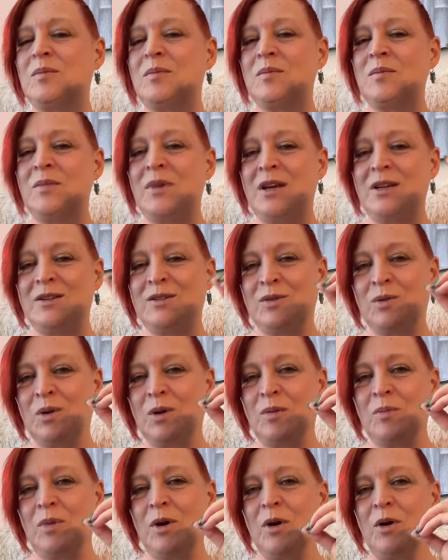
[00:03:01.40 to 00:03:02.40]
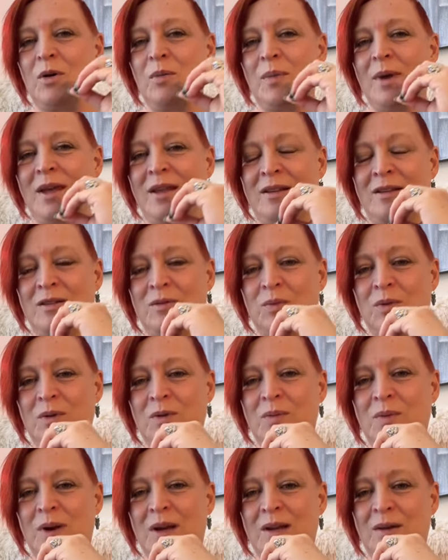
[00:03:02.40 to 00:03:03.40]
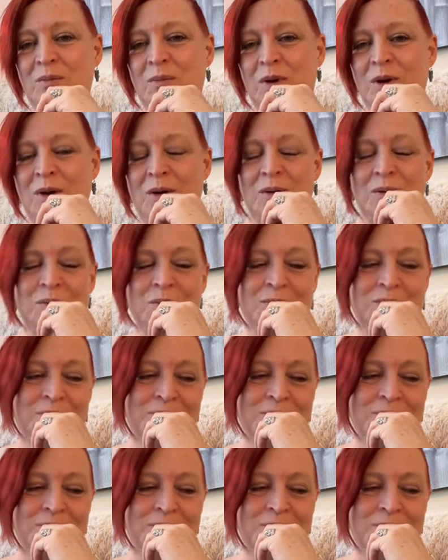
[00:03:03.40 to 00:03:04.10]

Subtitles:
my storm poem ends with a rainbow.